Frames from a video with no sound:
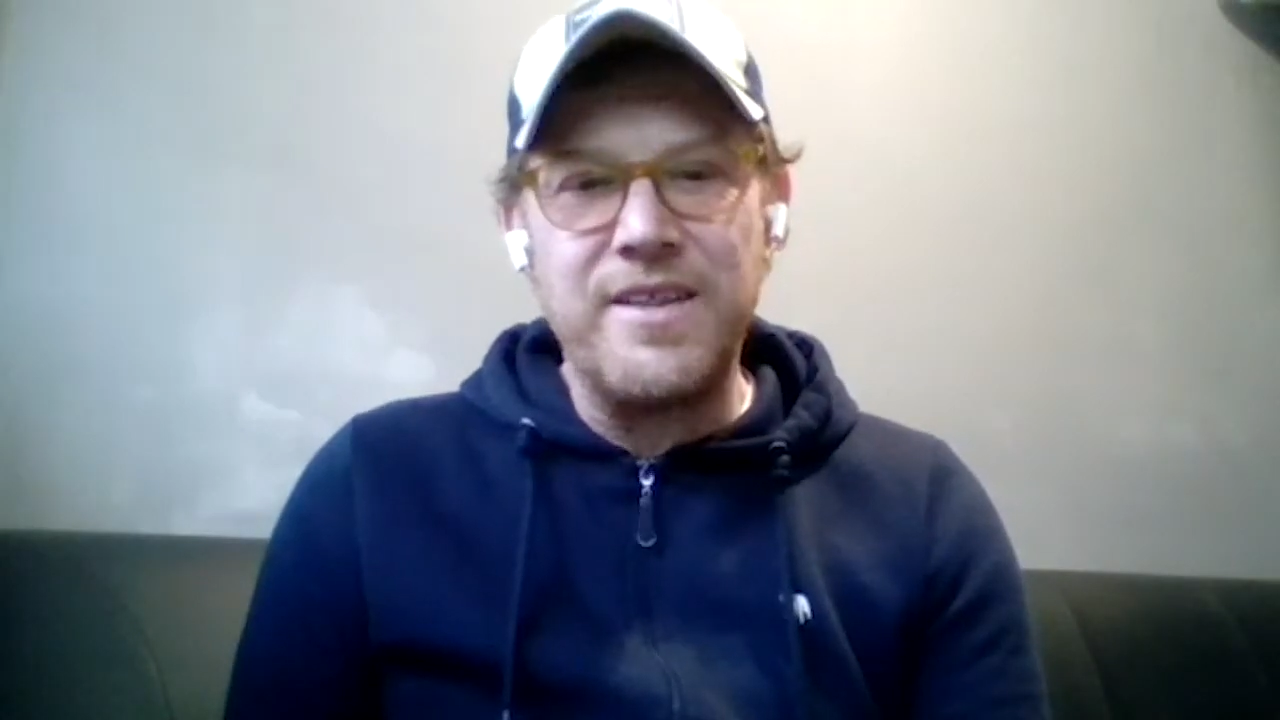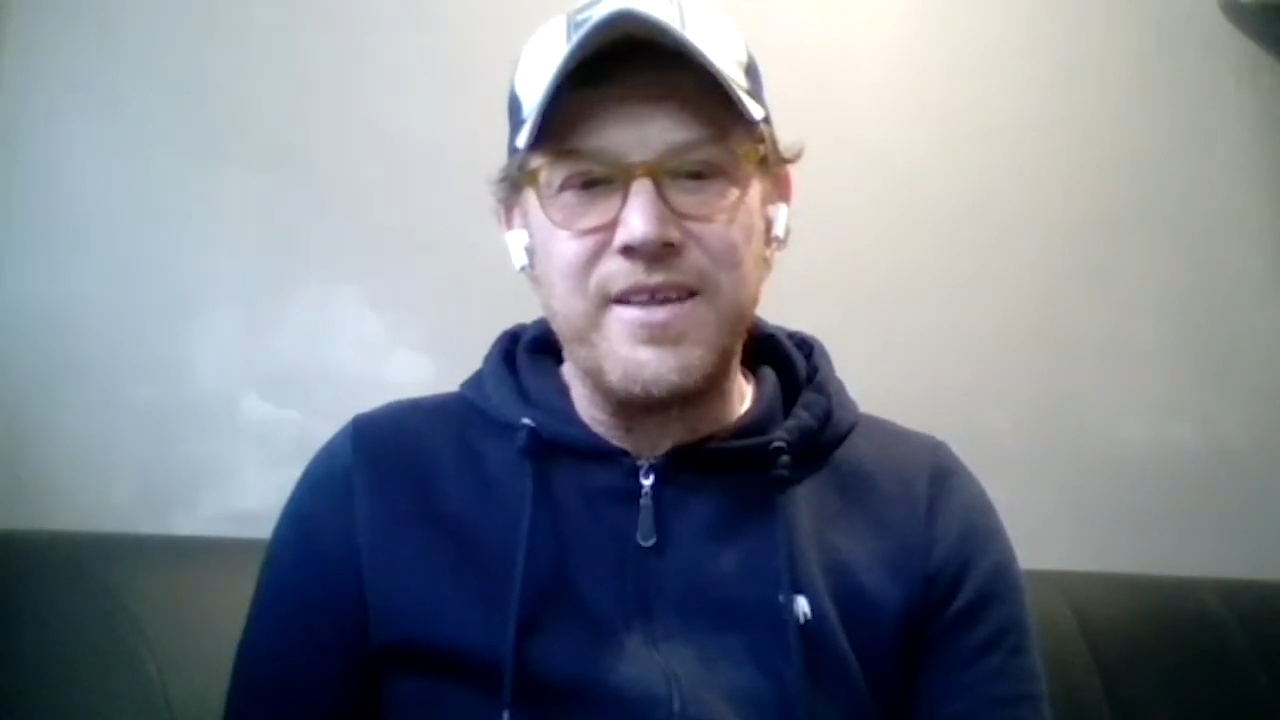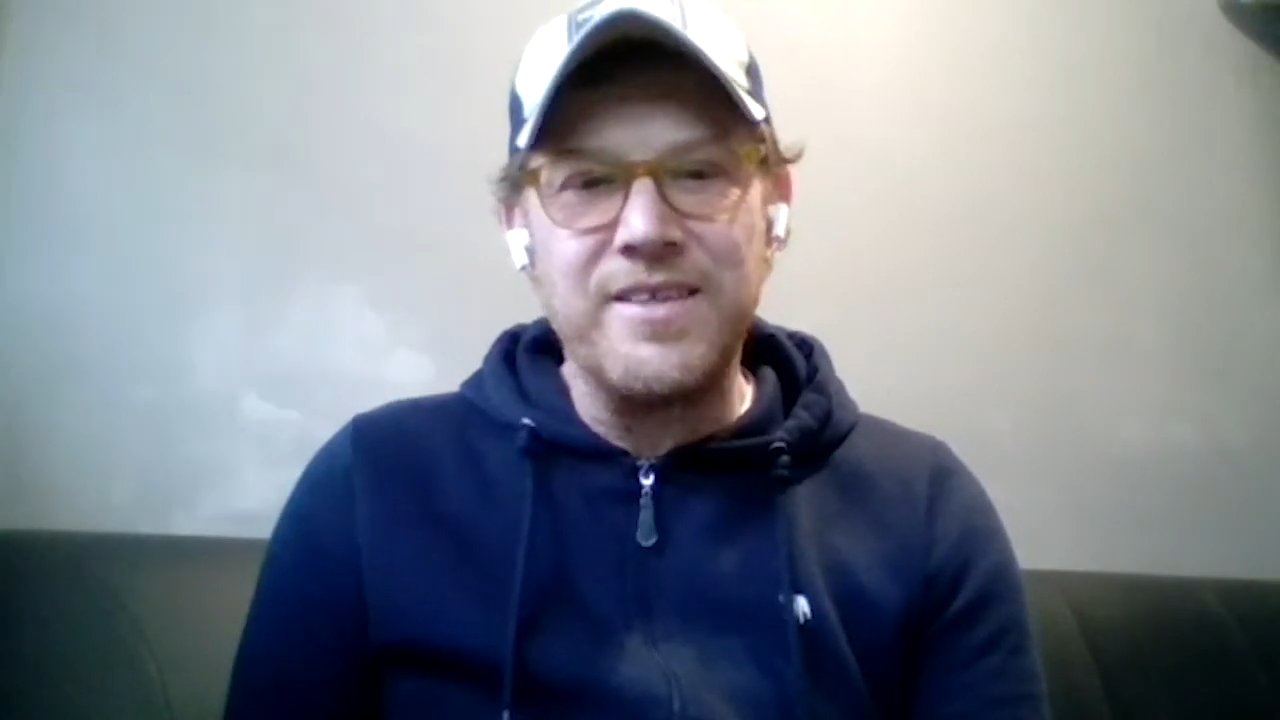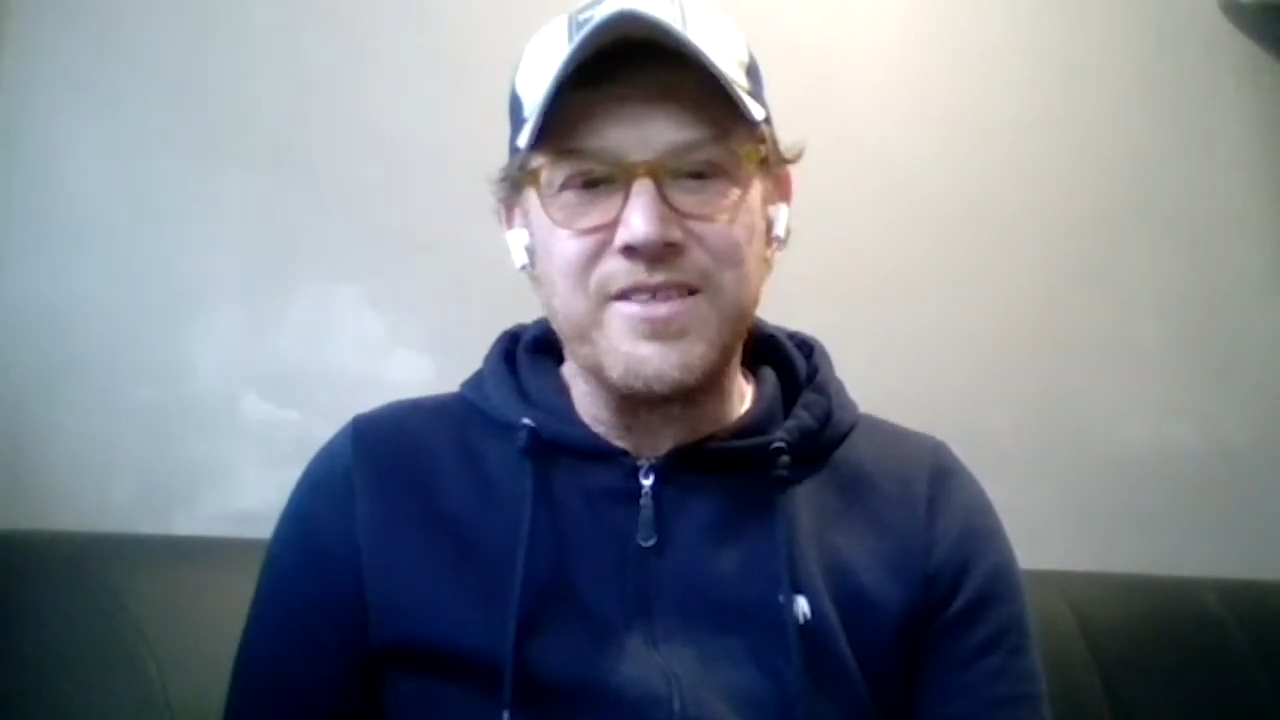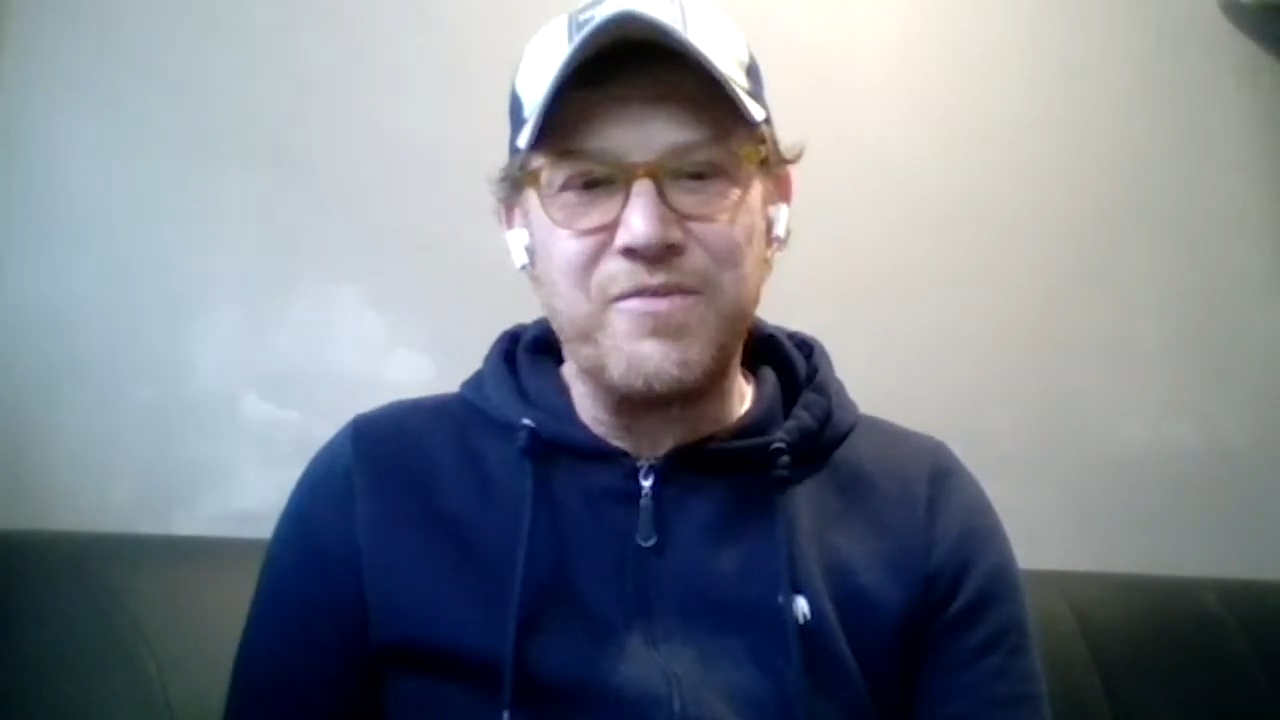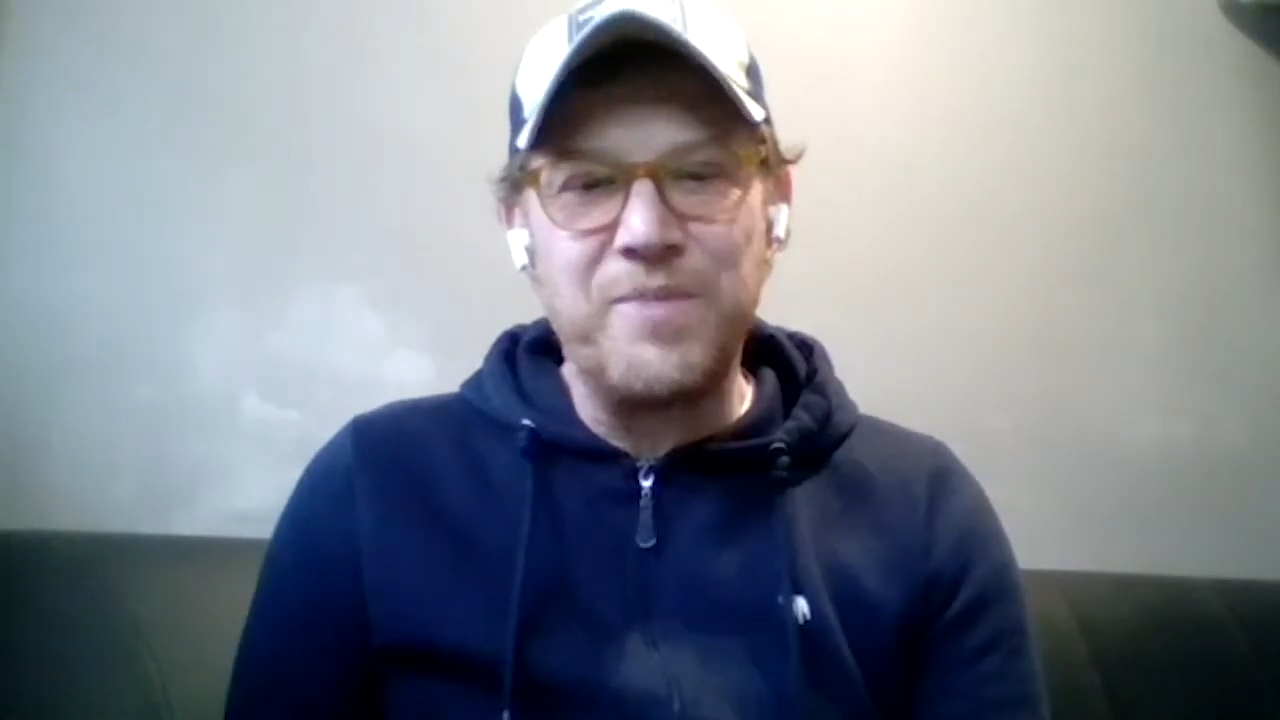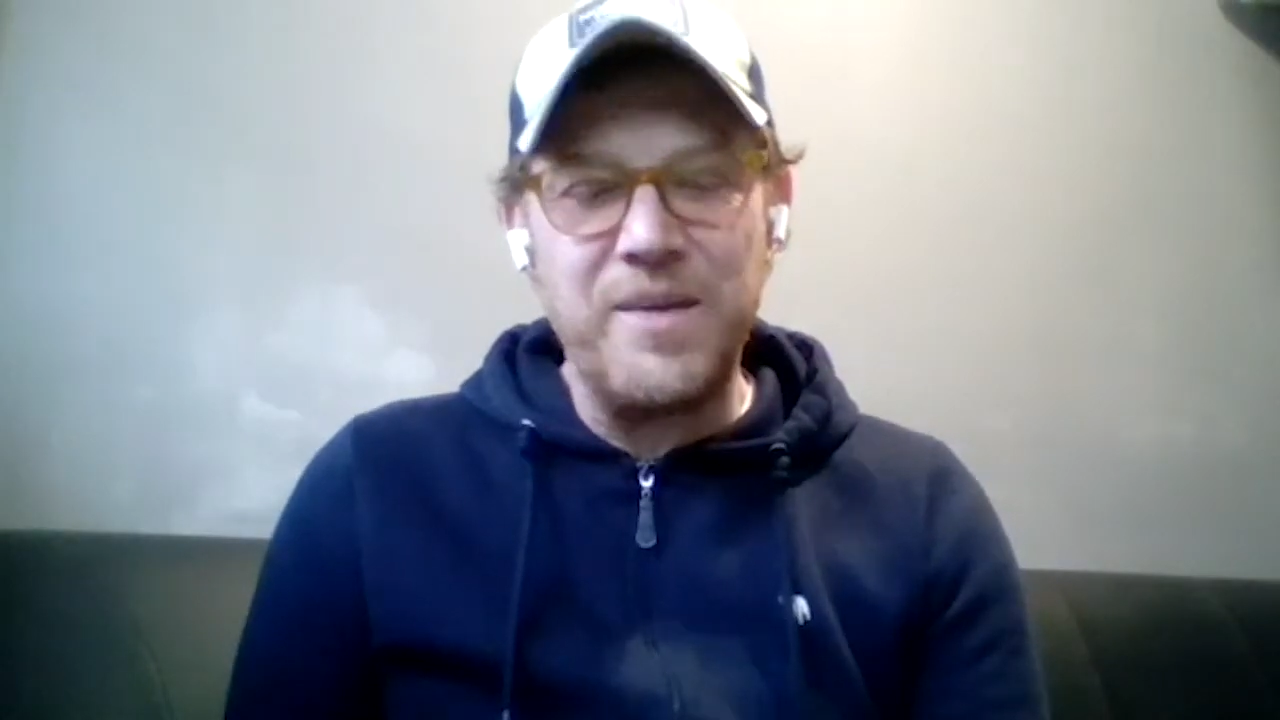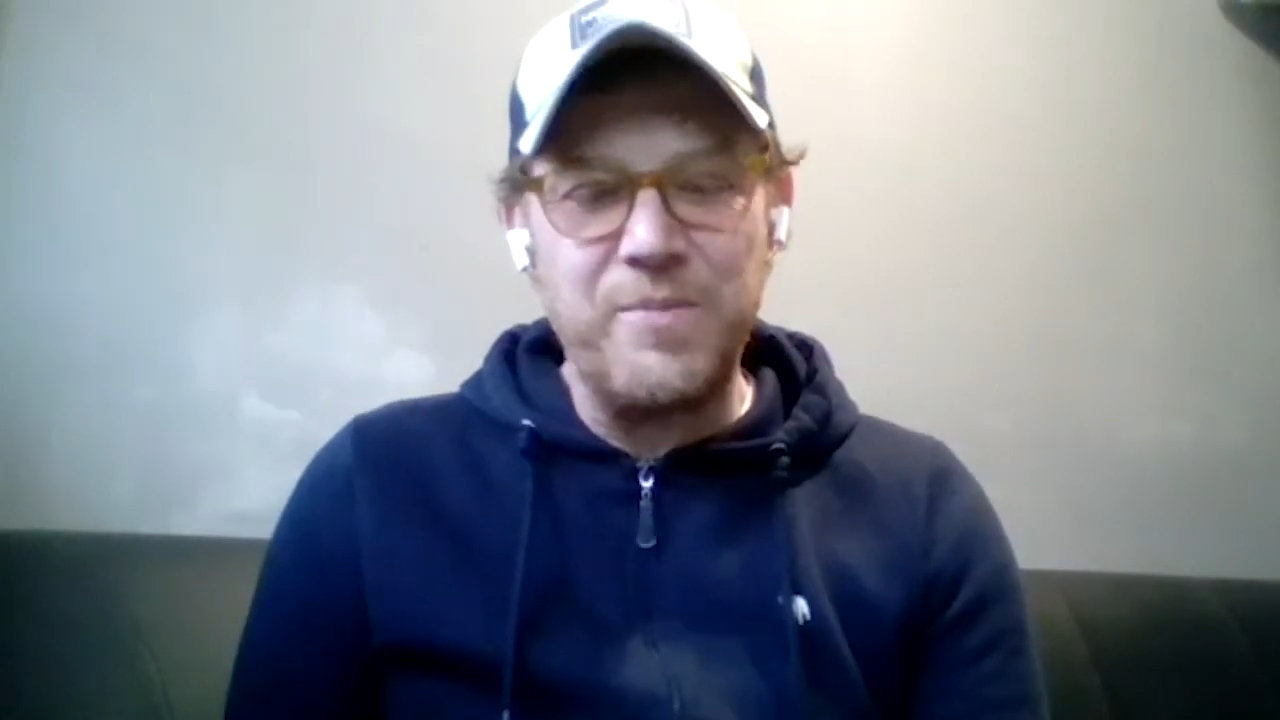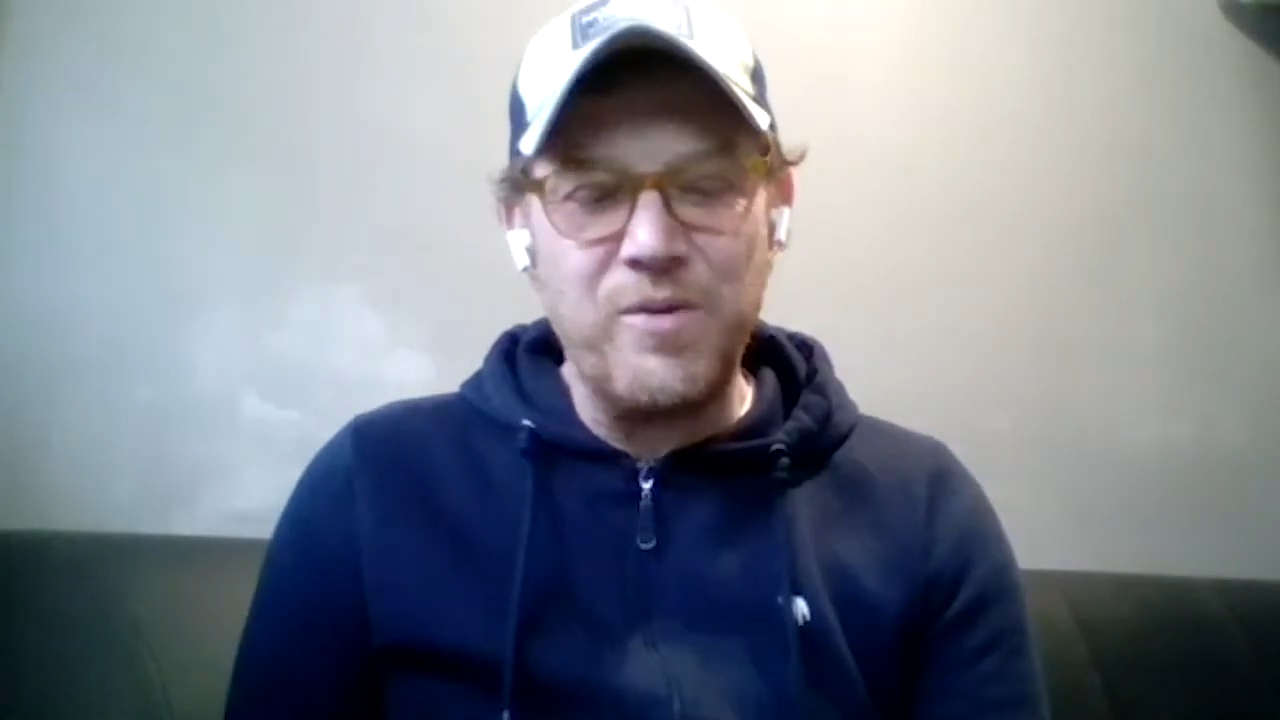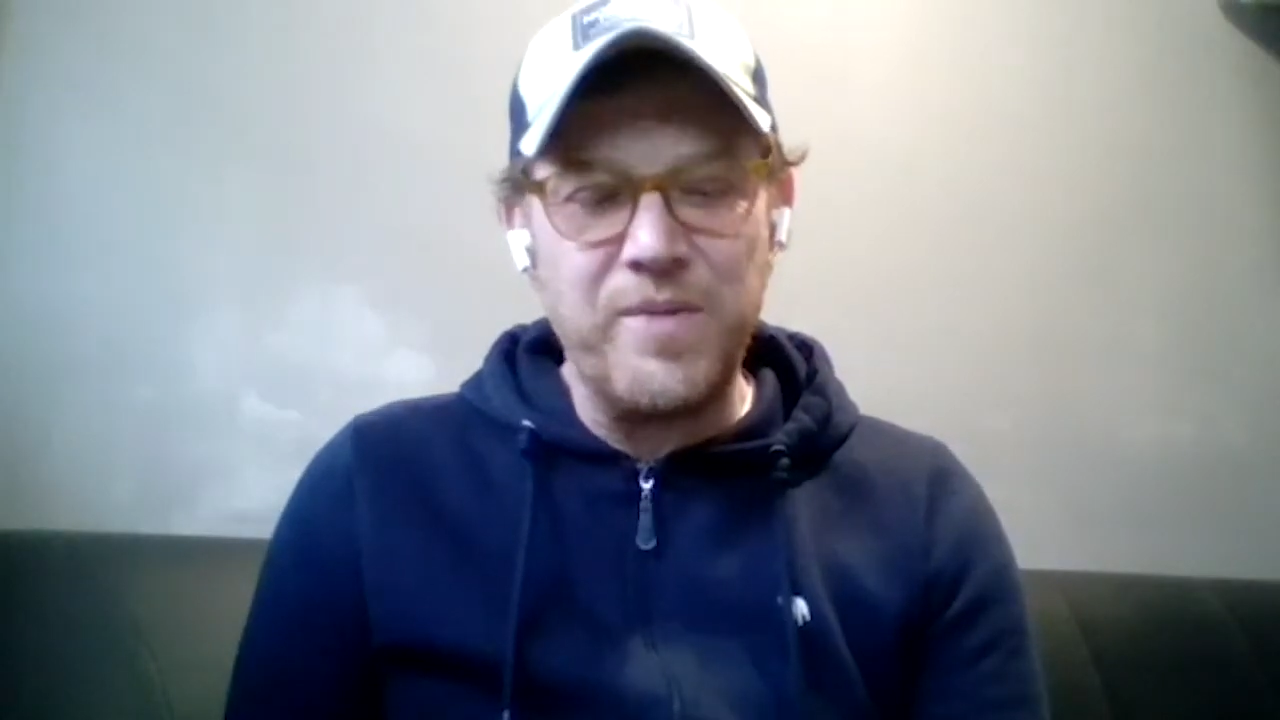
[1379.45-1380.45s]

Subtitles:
things off people,